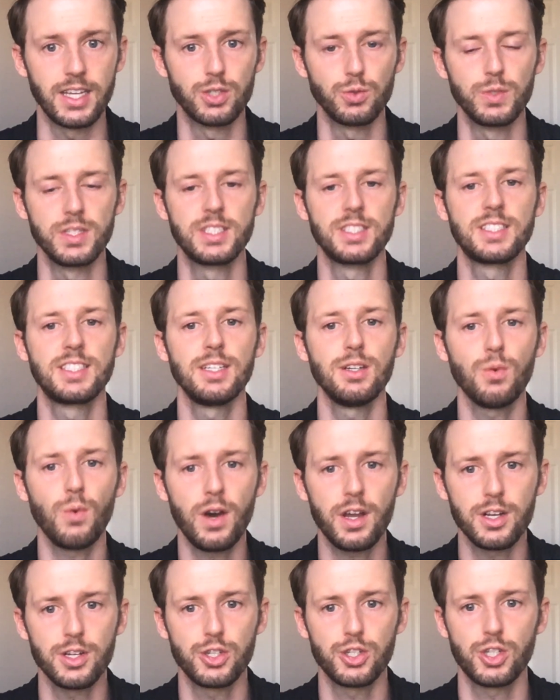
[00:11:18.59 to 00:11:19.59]
We still want
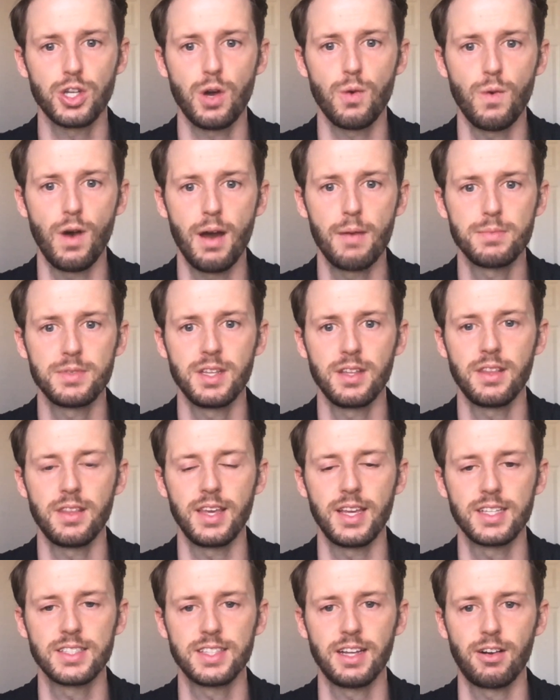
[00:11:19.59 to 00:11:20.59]
to show up to
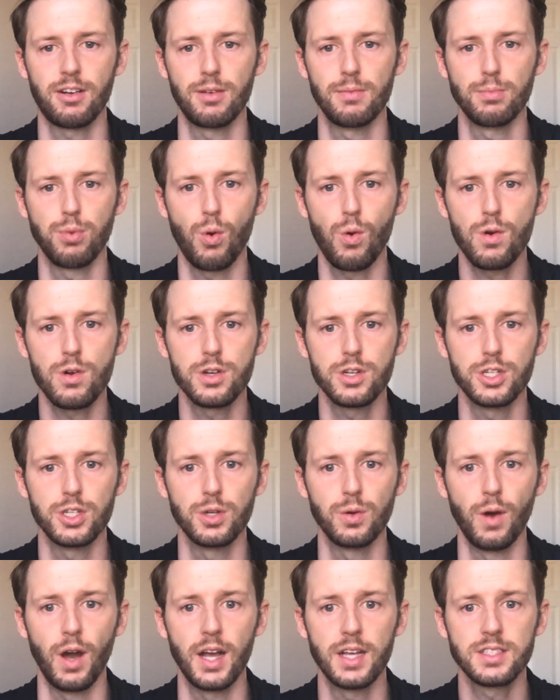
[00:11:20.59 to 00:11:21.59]
things that are important to
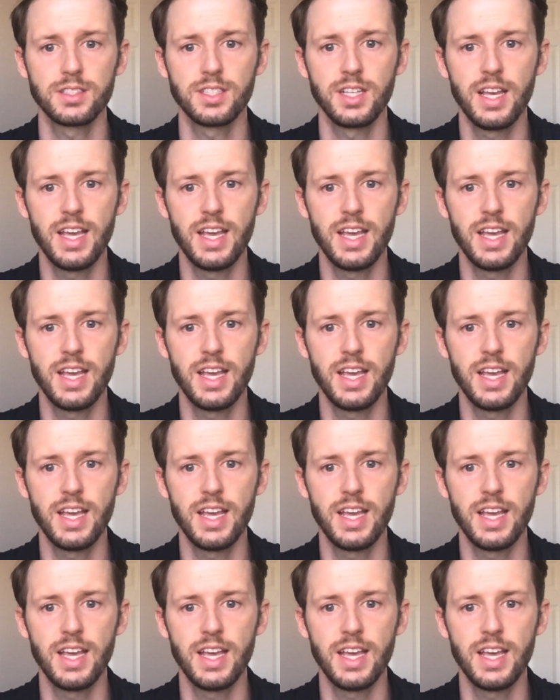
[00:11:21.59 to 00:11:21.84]
us.